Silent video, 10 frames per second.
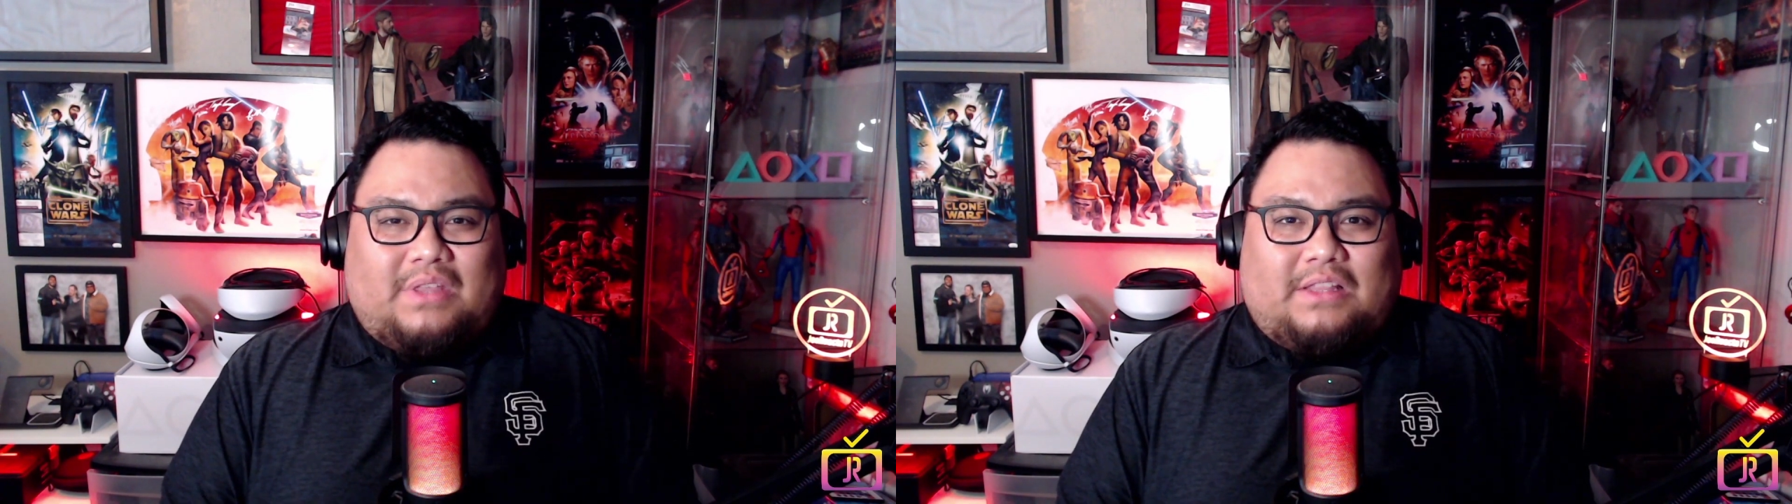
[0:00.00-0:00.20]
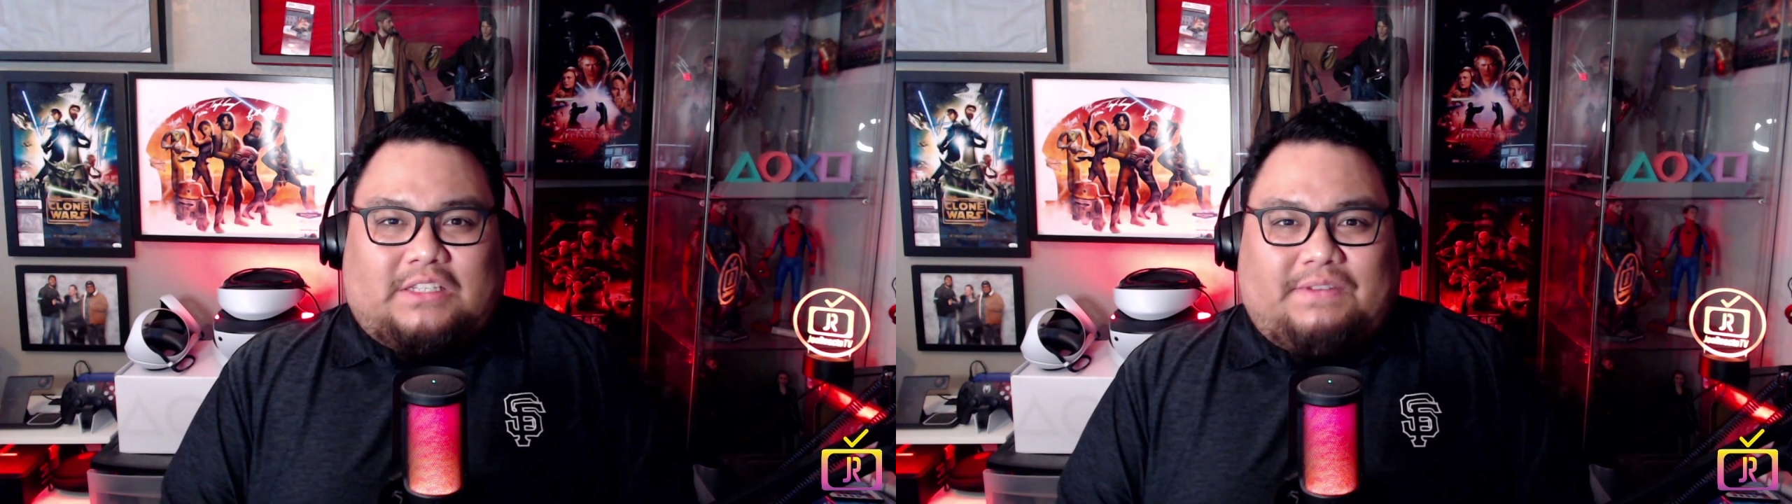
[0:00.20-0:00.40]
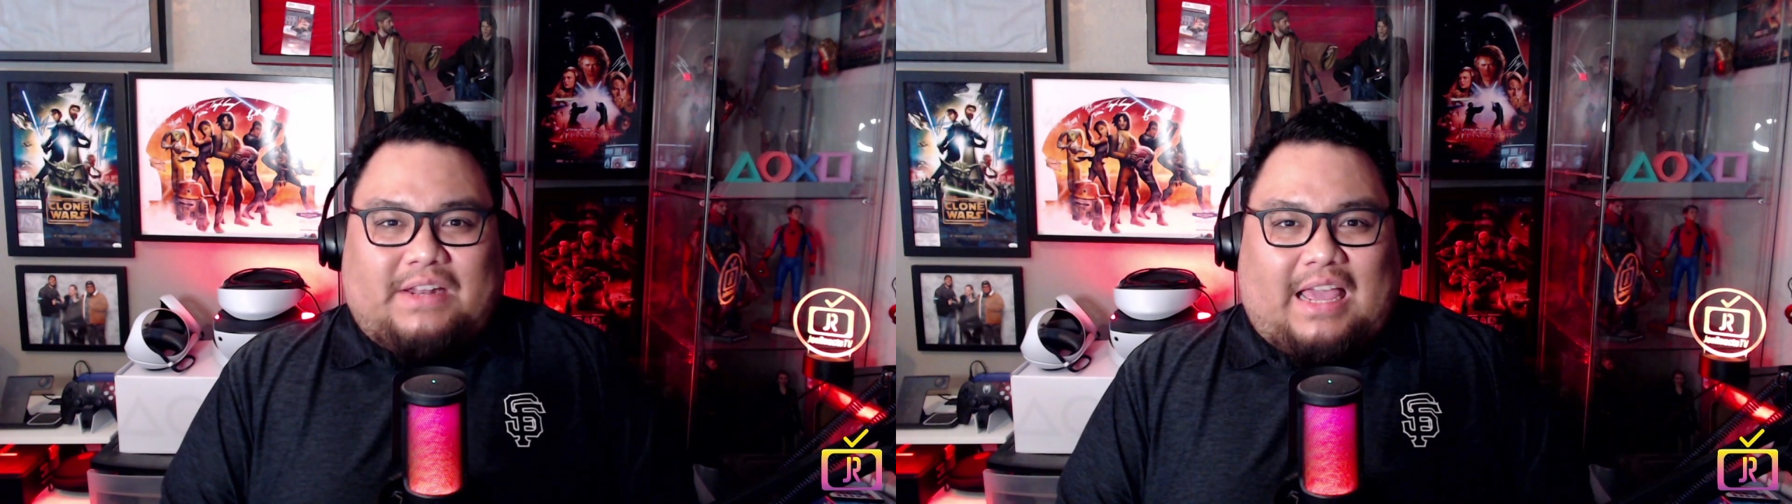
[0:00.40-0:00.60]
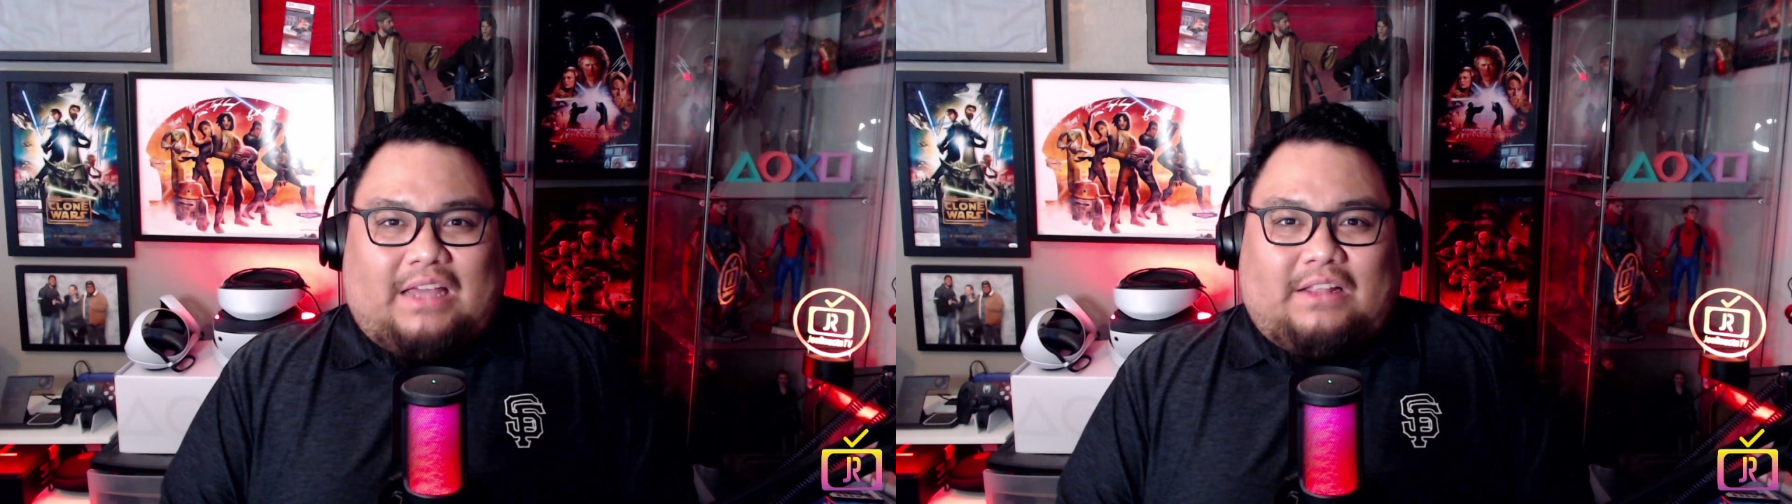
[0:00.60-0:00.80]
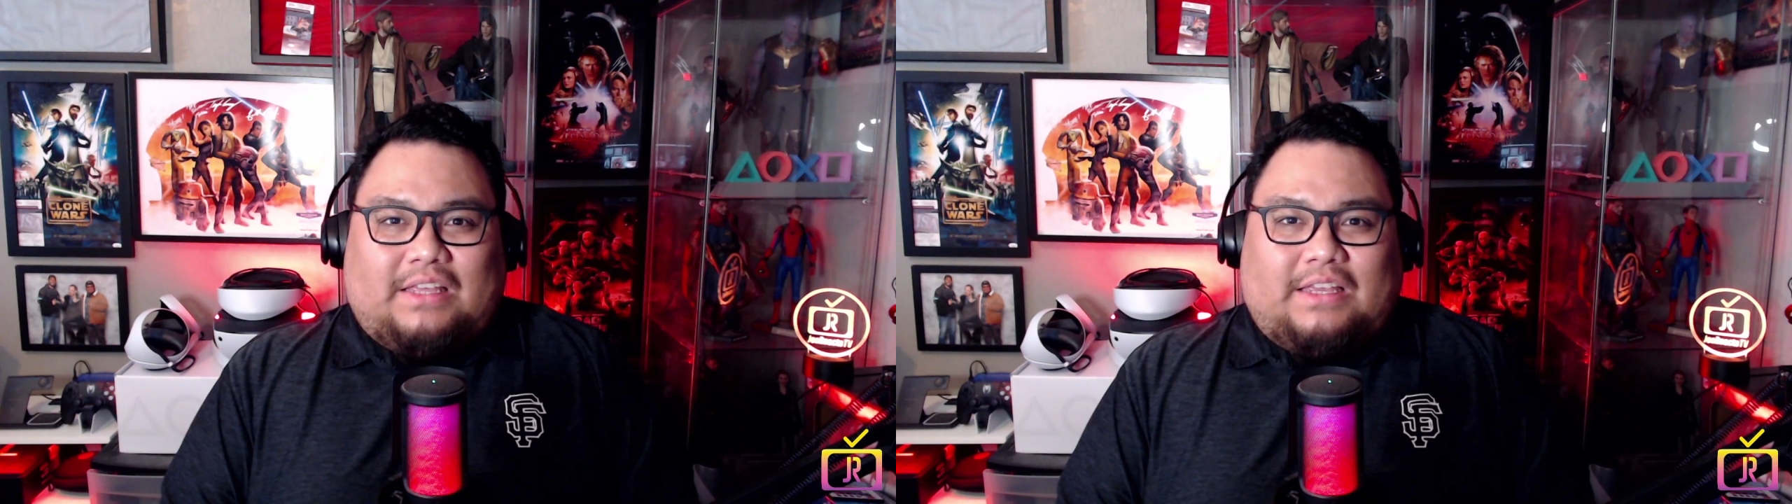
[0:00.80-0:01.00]
And this
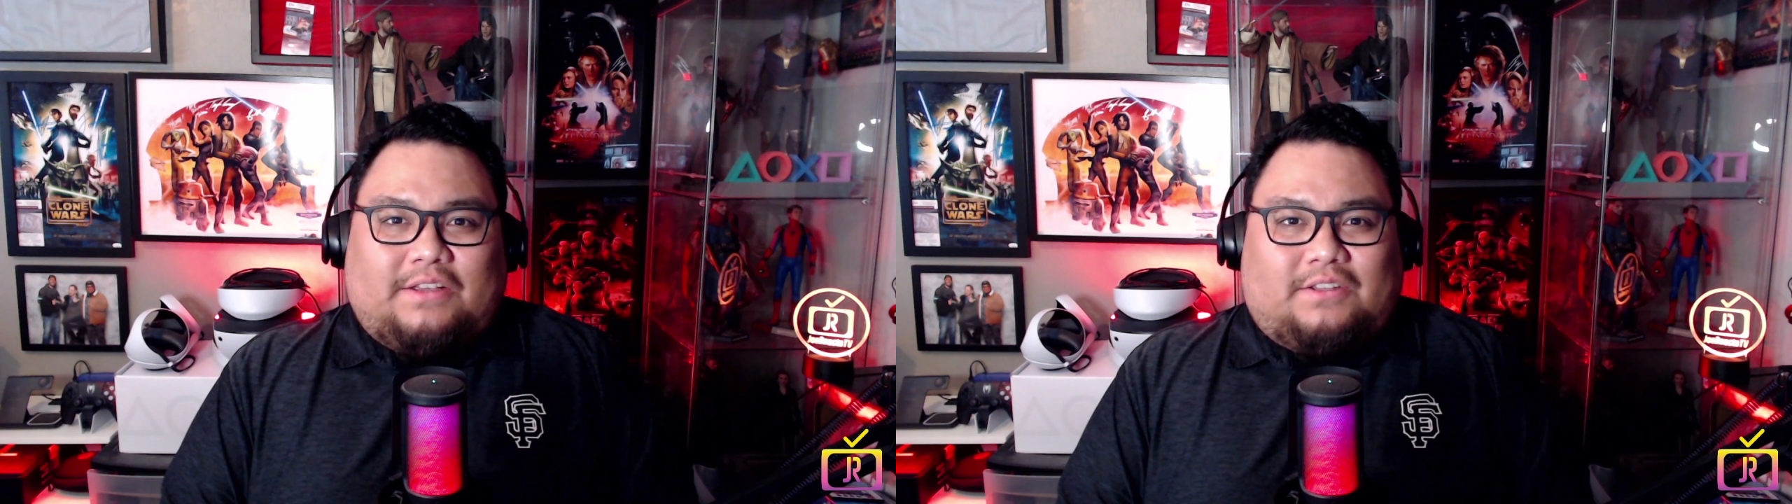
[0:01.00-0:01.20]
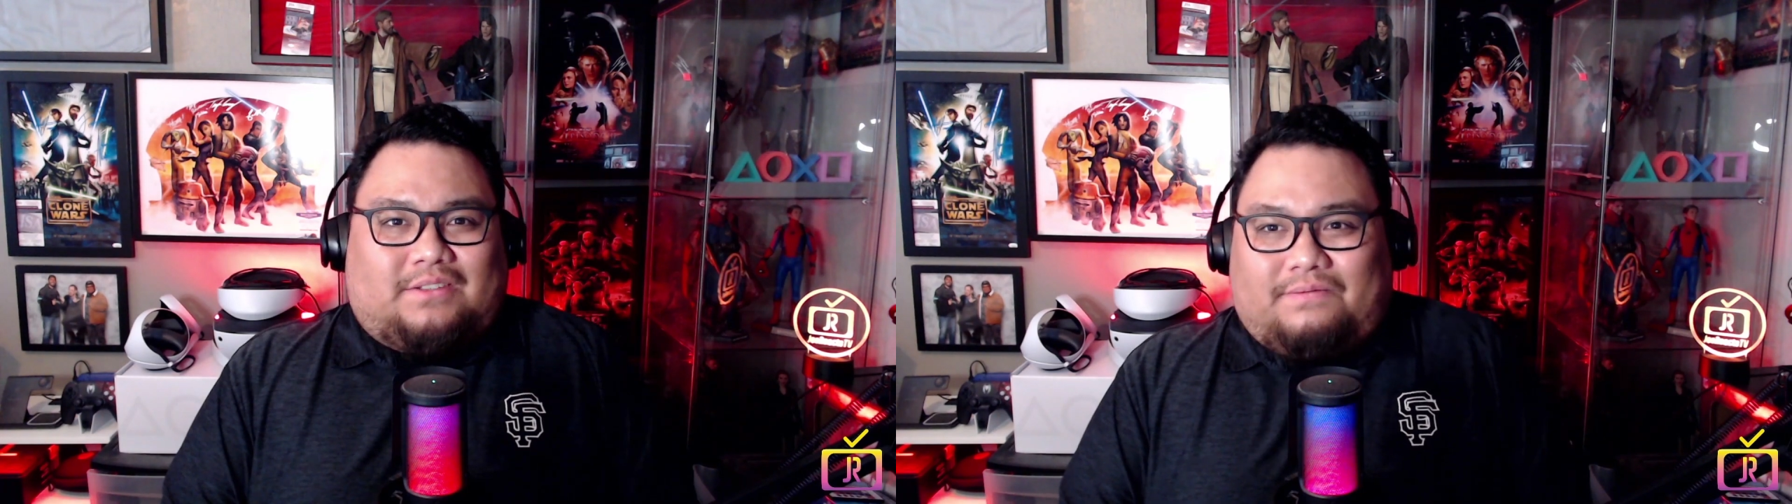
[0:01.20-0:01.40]
finale is like